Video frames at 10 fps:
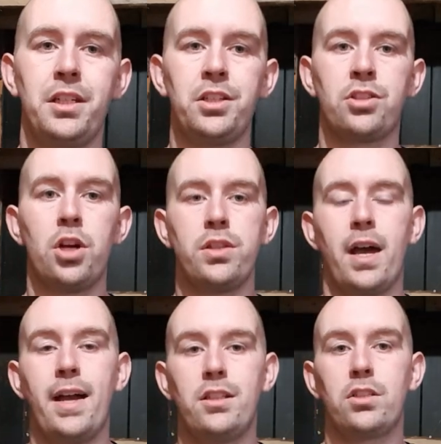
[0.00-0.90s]
you can turn
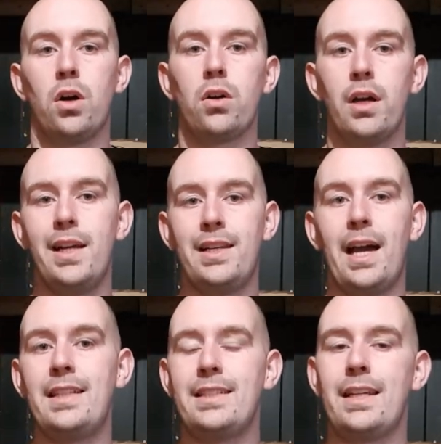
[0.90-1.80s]
the headstock
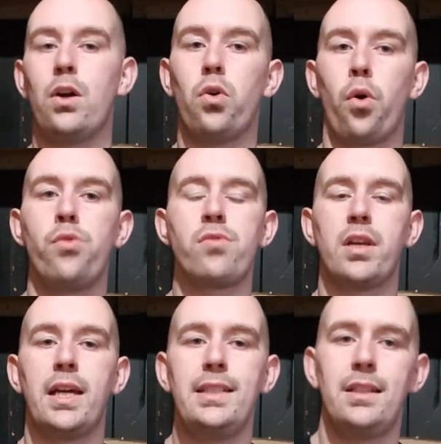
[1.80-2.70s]
90 or
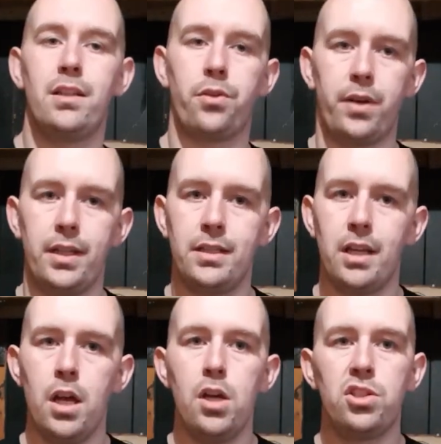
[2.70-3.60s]
180
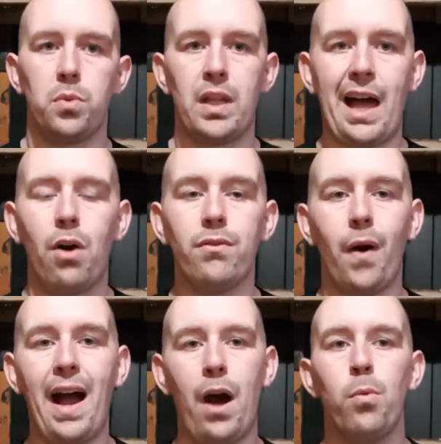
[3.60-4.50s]
degrees to allow
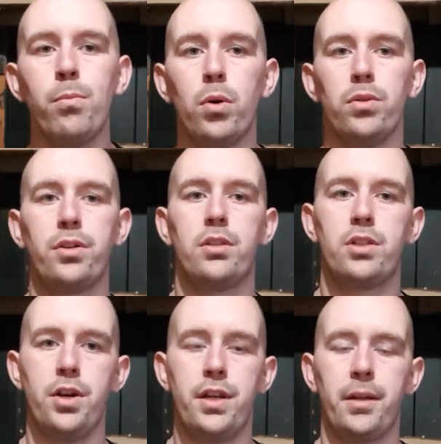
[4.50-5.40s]
for outboard
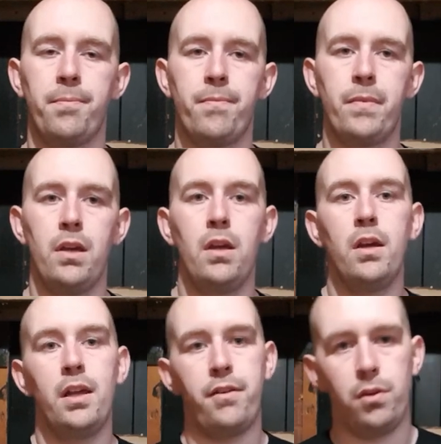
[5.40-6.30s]
turning.
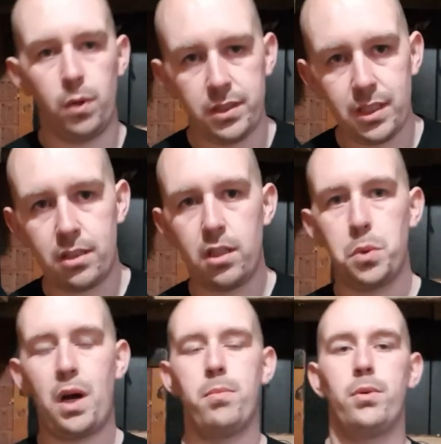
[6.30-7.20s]
If you're wanting to
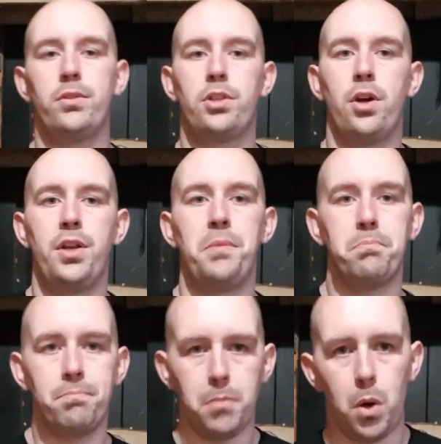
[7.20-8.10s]
do outboard turning,
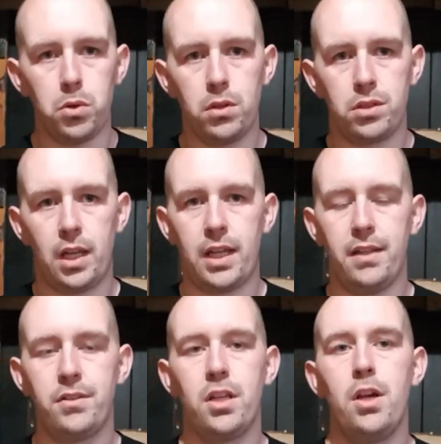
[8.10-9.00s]
most
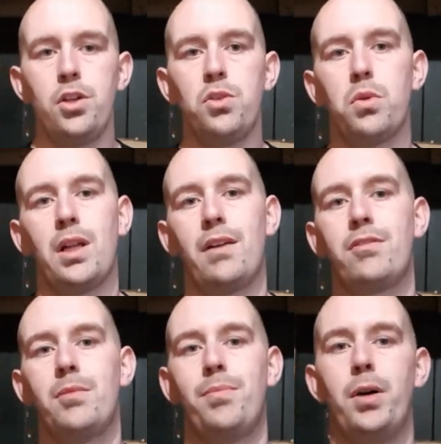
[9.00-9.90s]
lathes you will
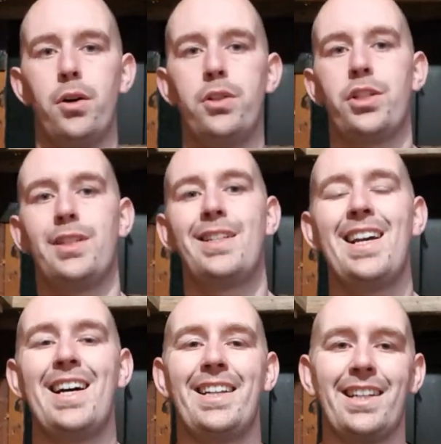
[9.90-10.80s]
have to purchase
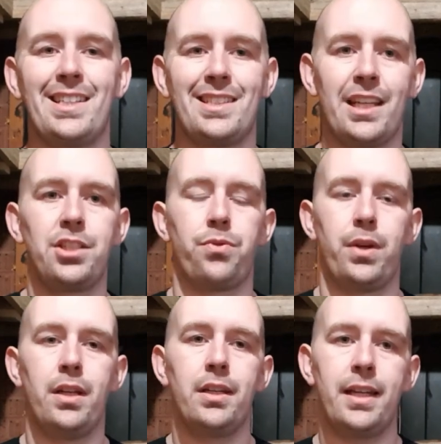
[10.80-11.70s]
an
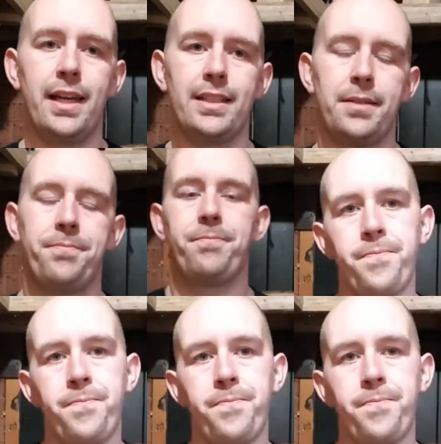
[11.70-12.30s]
accessory kit.